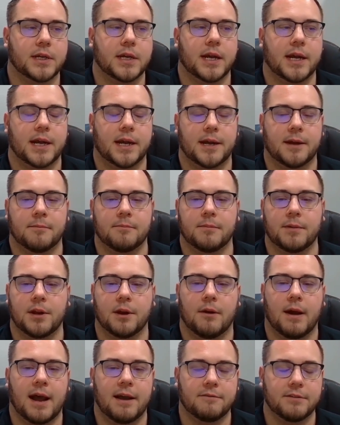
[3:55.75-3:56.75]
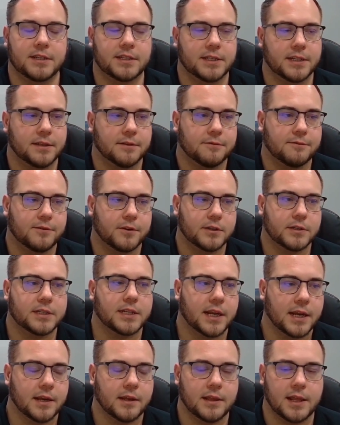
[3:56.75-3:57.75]
Obviously the first
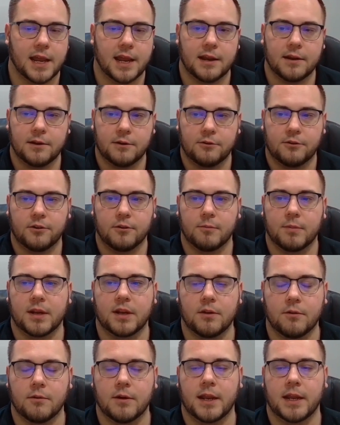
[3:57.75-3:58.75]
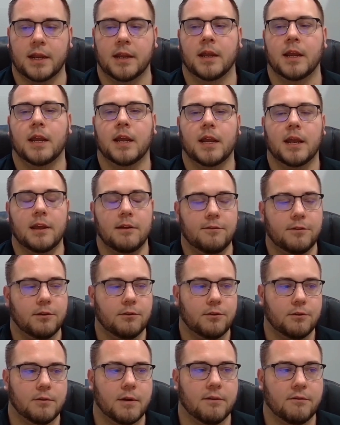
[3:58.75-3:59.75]
thing that you should be doing if you
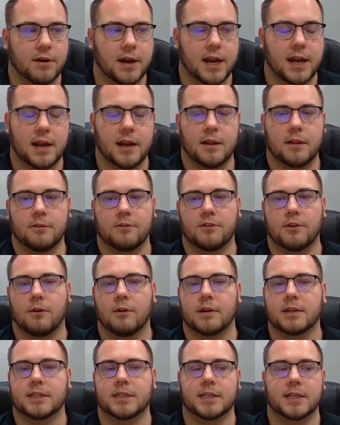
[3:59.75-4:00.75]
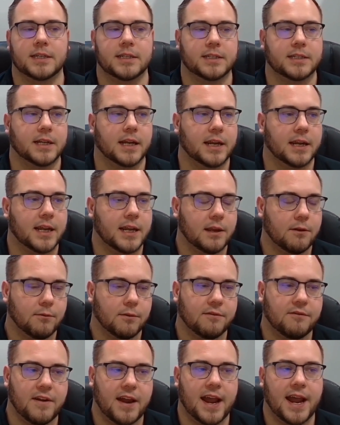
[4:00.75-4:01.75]
do ever get any of those notices, like
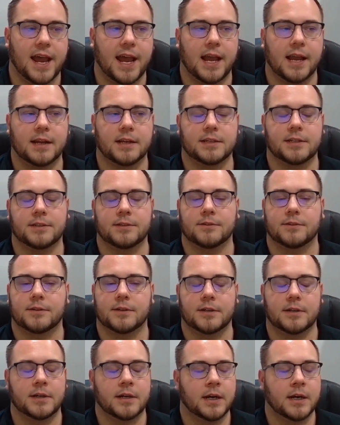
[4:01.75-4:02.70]
Equifax or